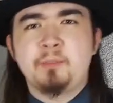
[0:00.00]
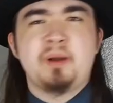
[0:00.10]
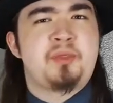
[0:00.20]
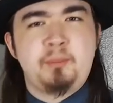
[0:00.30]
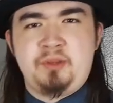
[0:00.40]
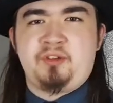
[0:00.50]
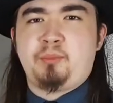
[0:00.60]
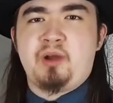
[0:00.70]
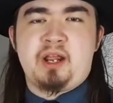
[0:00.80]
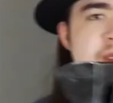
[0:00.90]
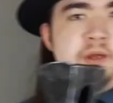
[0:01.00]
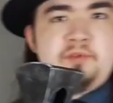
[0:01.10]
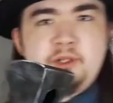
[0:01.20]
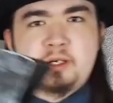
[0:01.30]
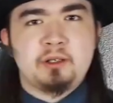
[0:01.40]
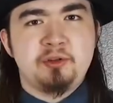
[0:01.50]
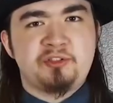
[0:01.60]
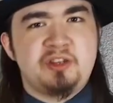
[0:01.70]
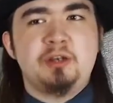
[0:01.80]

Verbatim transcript: about the muzzle brake. If you look closely,